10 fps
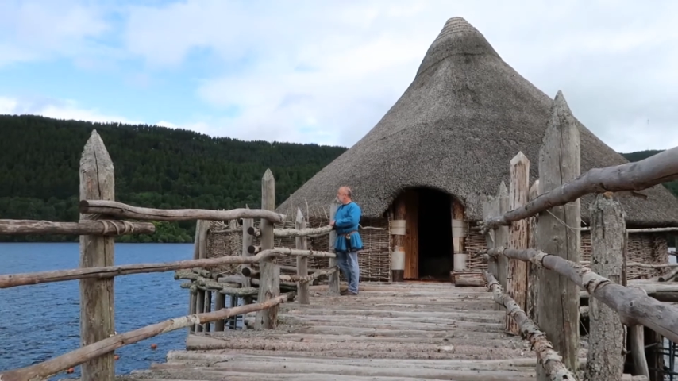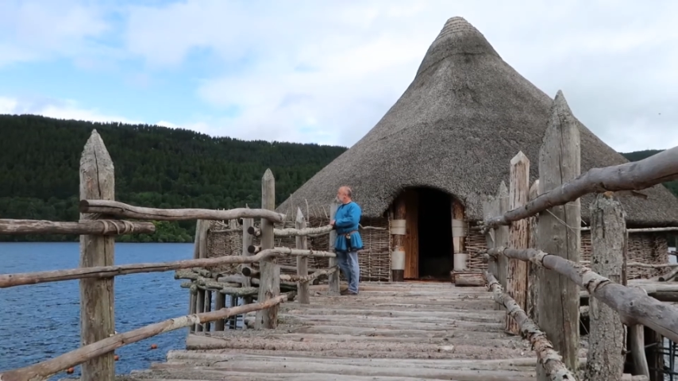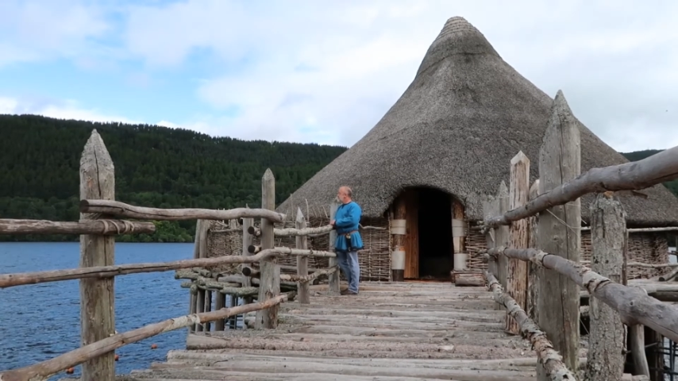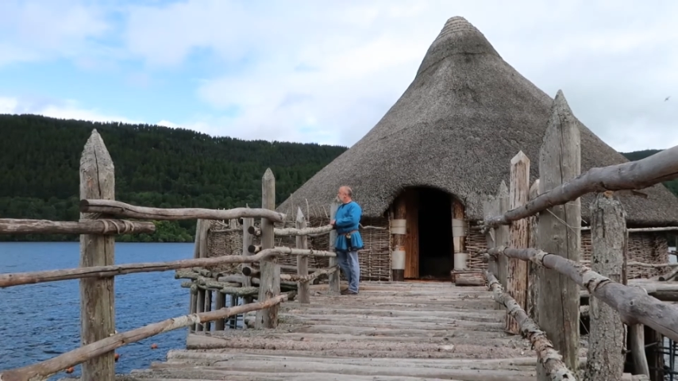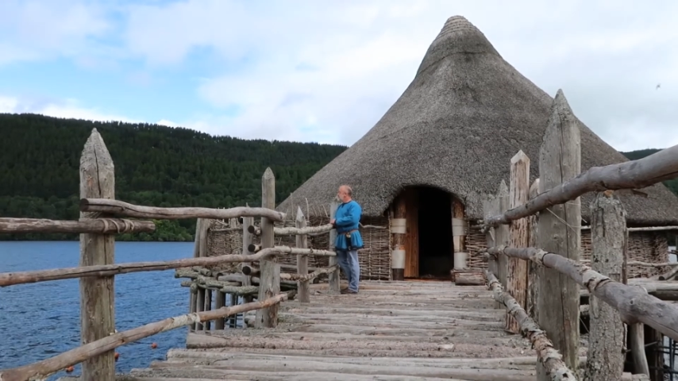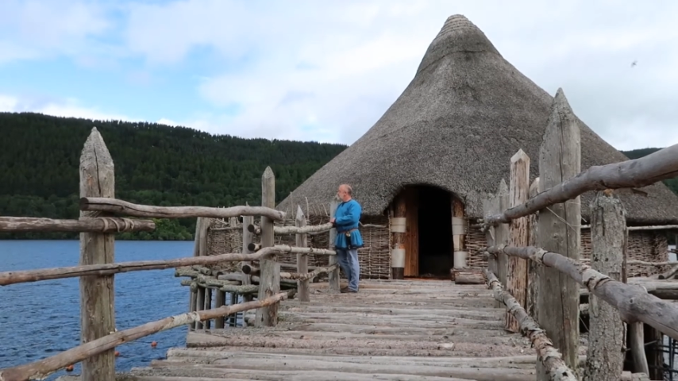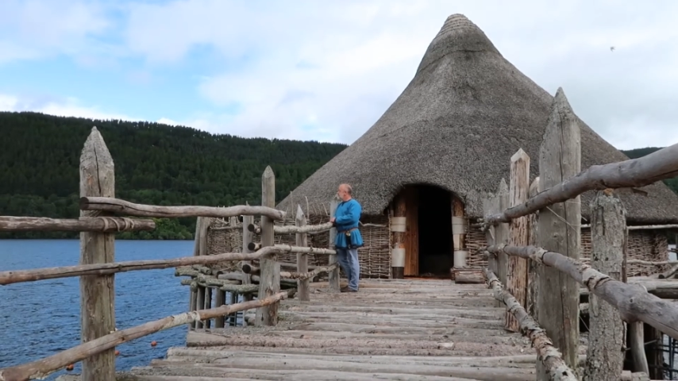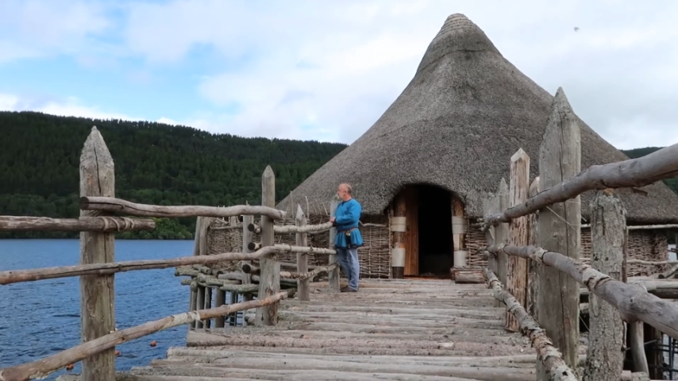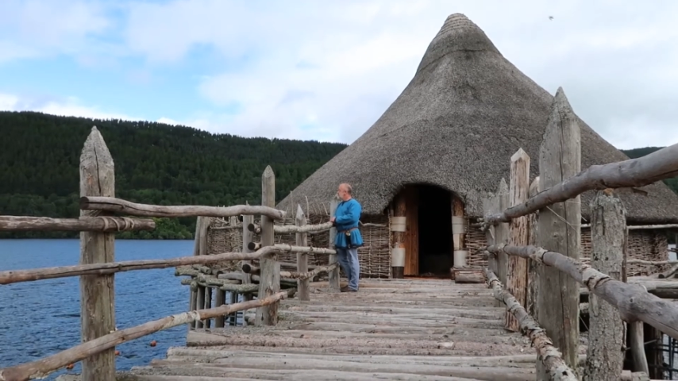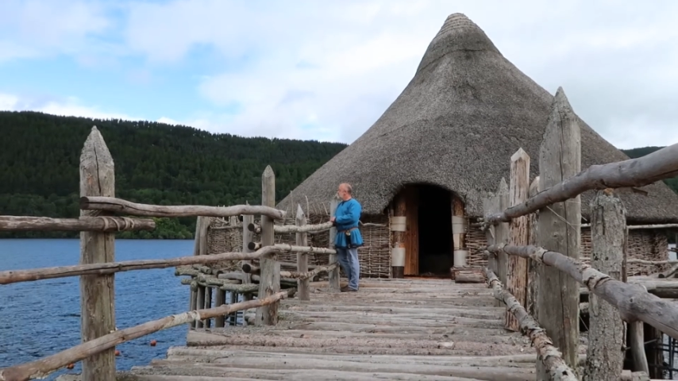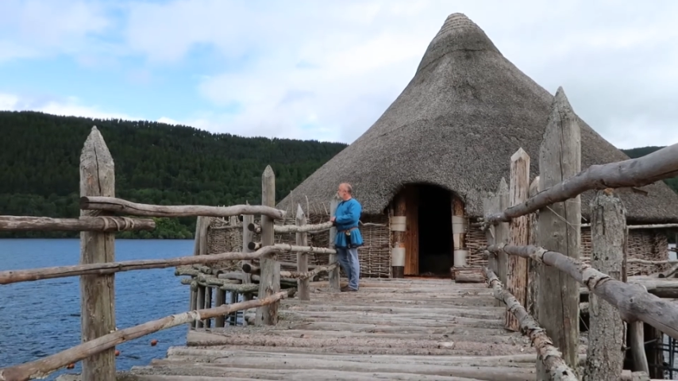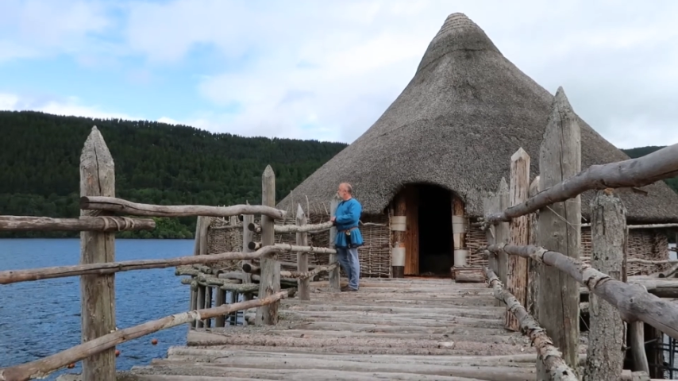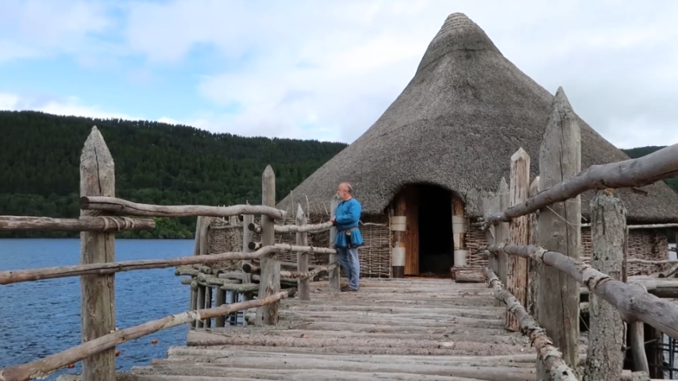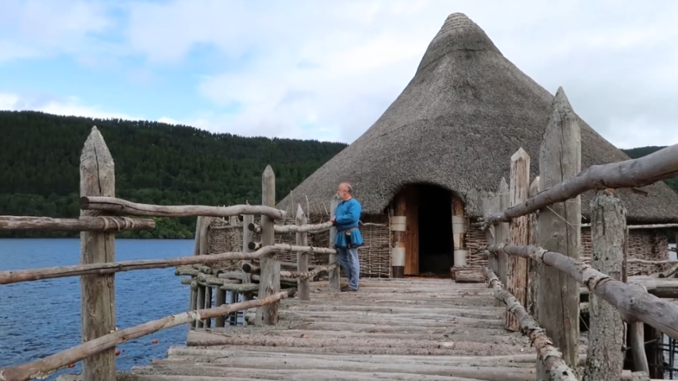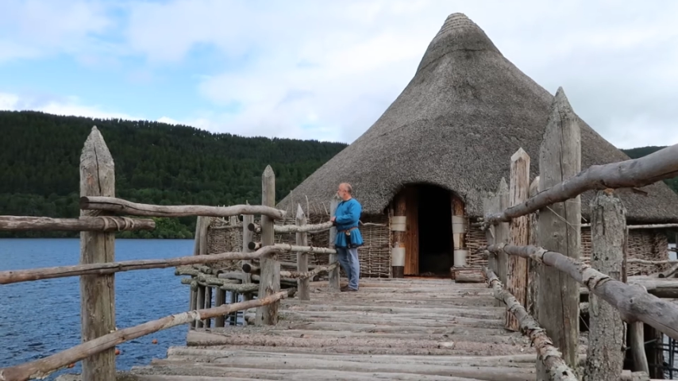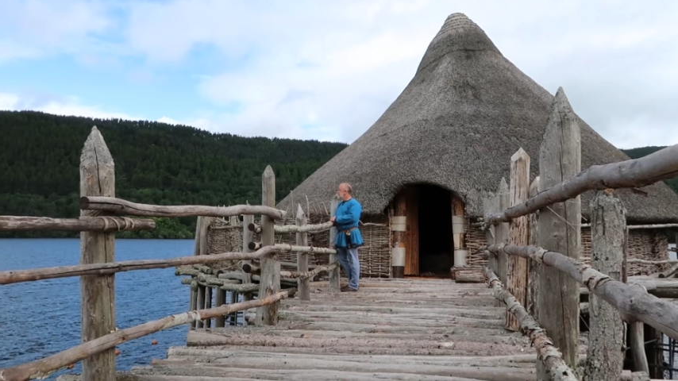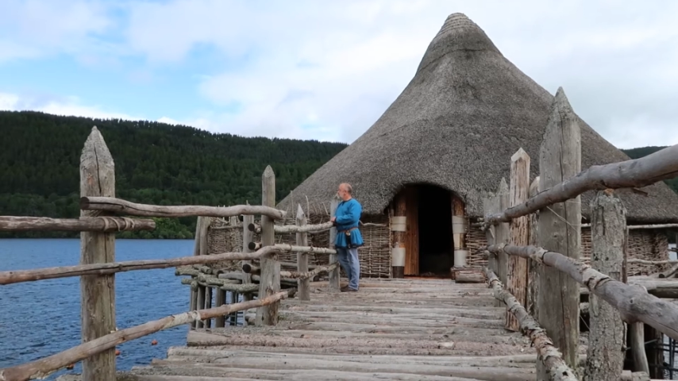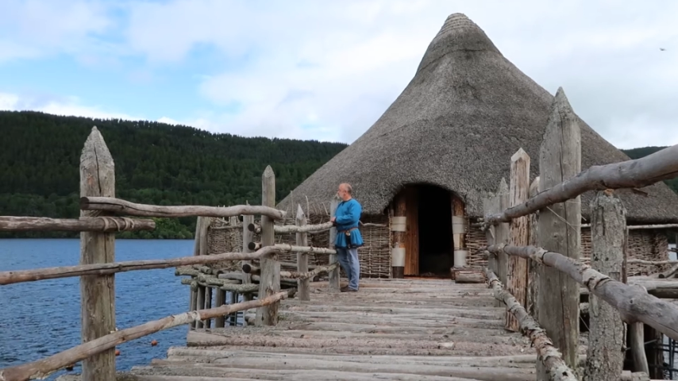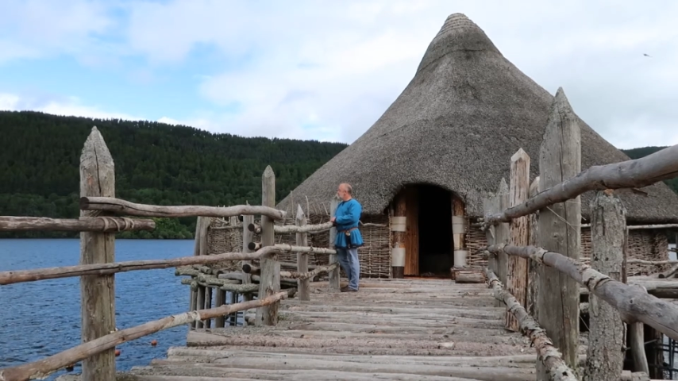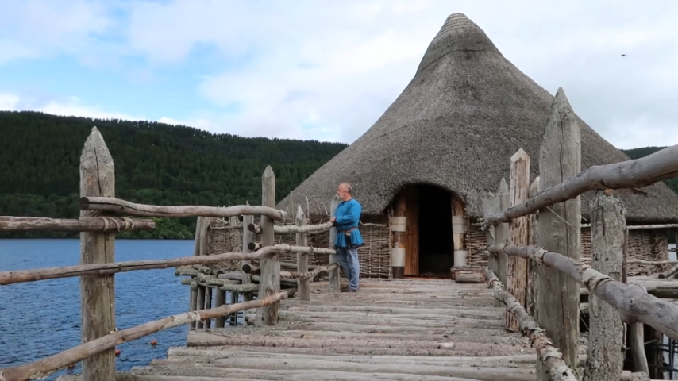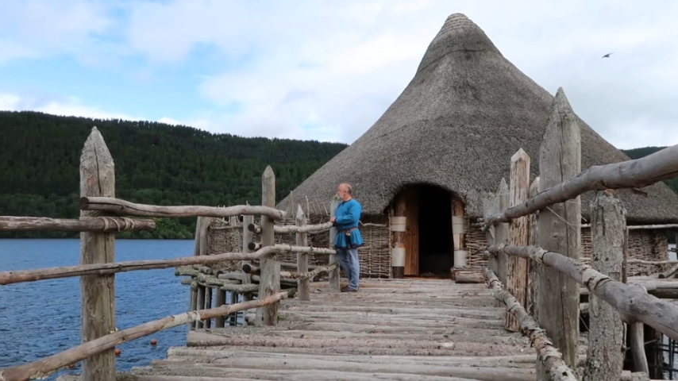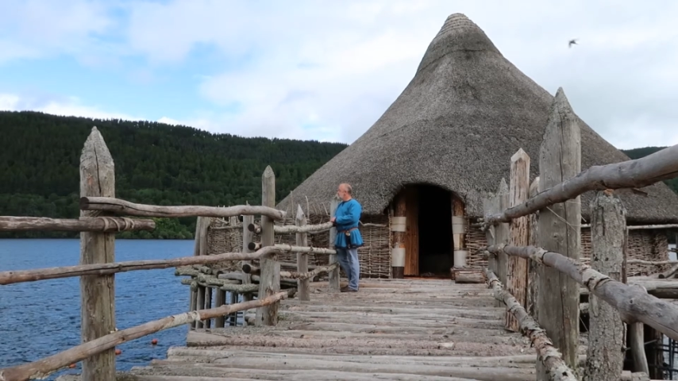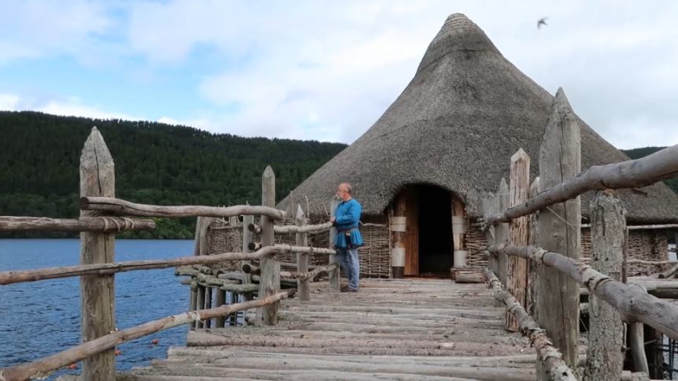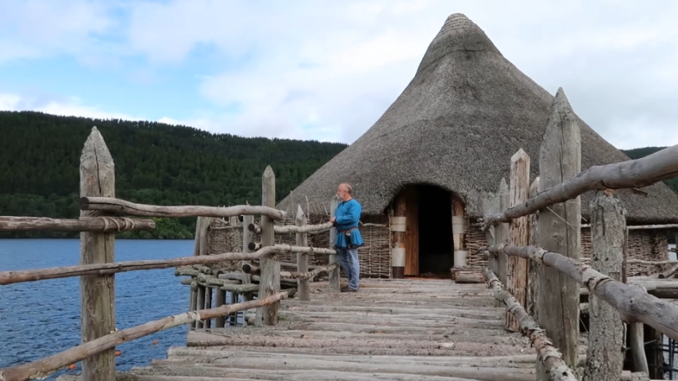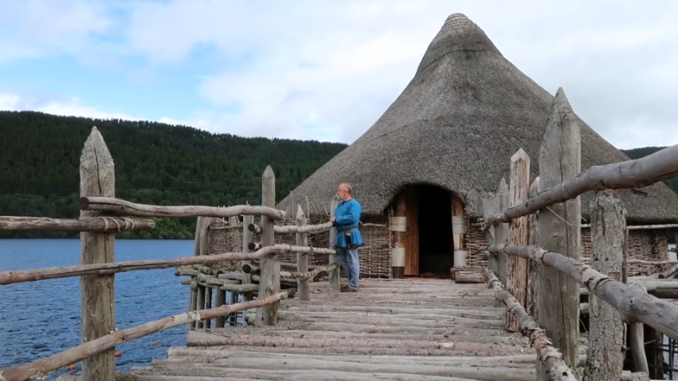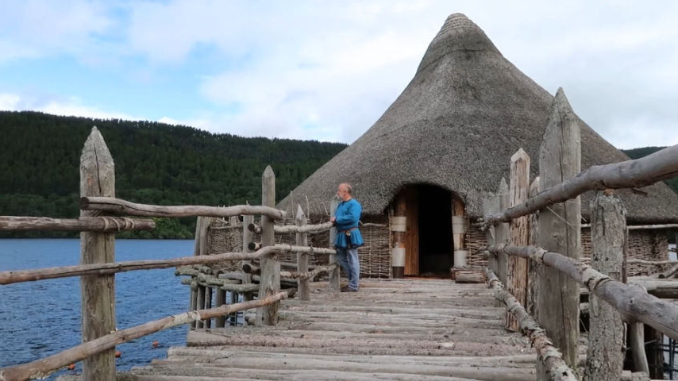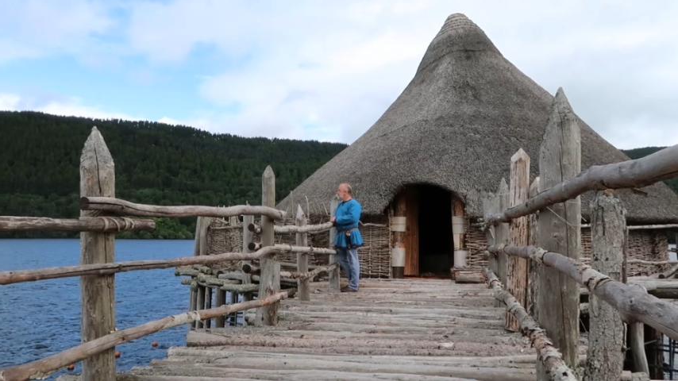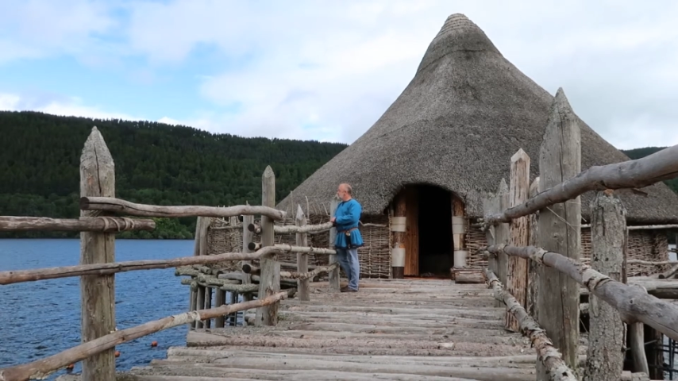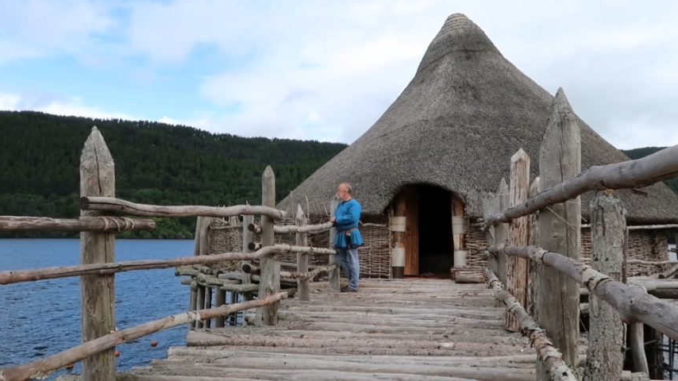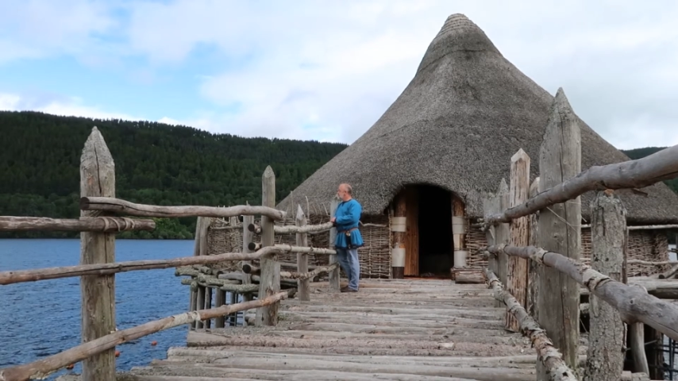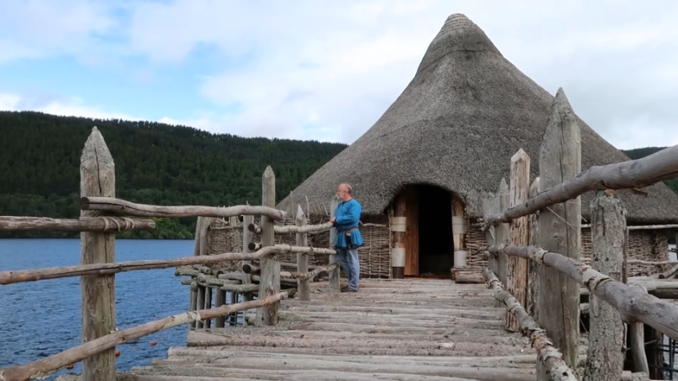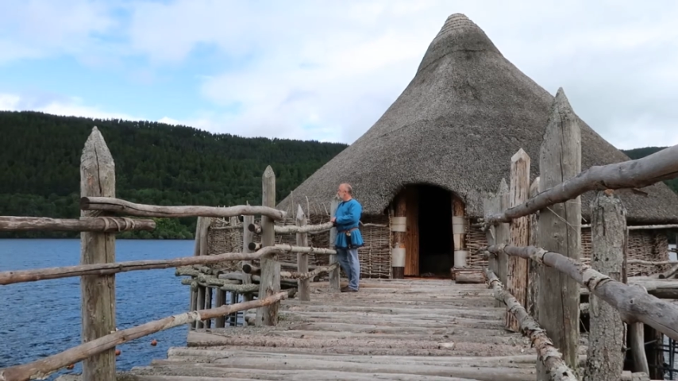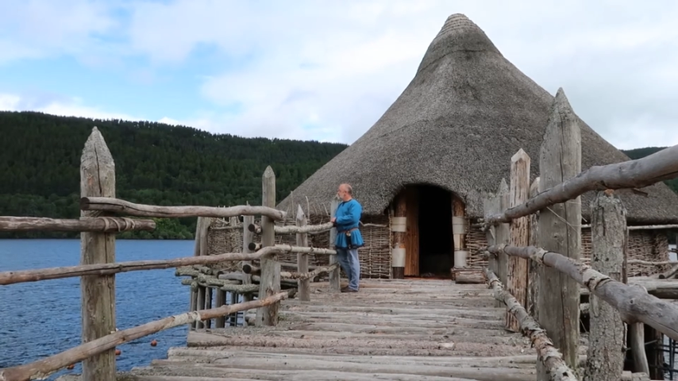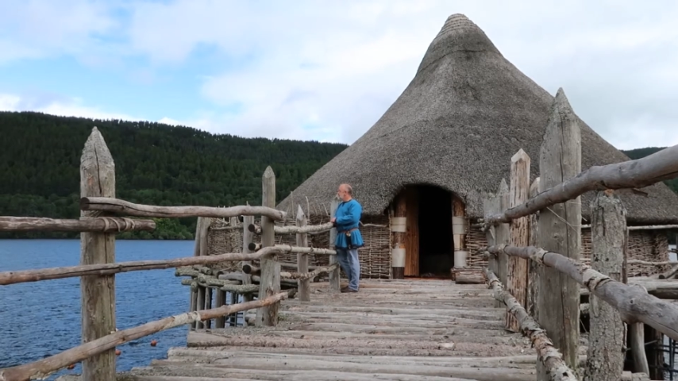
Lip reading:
(no speaker visible)